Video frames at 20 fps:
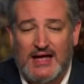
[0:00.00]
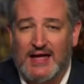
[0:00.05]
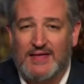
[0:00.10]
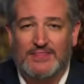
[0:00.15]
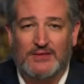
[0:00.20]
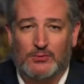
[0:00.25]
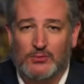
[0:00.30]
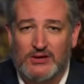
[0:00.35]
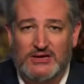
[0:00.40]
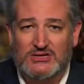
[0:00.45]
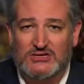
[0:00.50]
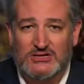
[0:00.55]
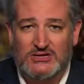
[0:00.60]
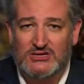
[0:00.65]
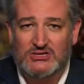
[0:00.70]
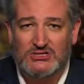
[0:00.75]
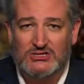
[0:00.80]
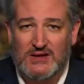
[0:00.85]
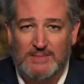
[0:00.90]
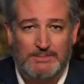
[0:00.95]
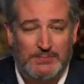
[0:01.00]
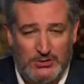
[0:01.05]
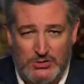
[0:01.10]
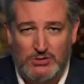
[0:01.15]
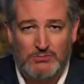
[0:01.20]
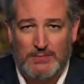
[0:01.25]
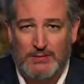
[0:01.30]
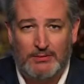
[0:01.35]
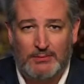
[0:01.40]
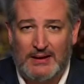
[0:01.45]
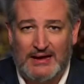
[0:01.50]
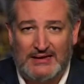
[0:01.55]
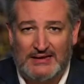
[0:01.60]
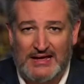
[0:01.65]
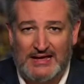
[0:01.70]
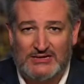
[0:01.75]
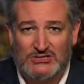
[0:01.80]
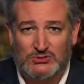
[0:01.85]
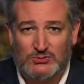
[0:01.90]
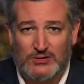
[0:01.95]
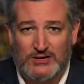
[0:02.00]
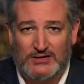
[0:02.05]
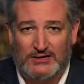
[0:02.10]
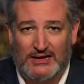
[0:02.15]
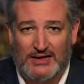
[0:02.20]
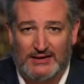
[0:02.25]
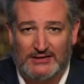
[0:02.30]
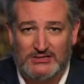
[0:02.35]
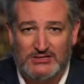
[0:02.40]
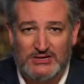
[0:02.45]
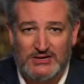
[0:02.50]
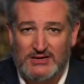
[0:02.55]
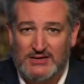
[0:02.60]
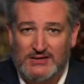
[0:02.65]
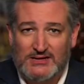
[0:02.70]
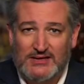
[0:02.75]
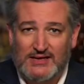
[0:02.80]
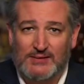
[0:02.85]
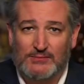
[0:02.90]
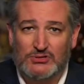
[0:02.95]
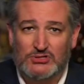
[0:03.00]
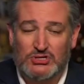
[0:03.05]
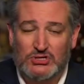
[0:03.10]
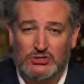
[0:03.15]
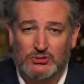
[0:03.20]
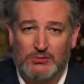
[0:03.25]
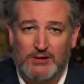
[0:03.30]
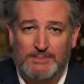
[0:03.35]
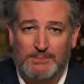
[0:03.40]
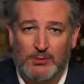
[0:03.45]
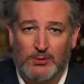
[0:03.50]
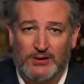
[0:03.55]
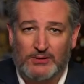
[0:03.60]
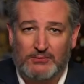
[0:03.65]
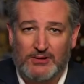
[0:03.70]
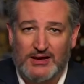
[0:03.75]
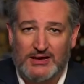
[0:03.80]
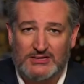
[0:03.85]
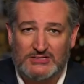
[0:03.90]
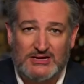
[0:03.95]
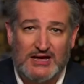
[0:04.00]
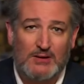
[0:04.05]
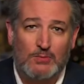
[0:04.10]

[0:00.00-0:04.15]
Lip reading: And the reason is simple. You remember my last reelect, it was a 3-point race.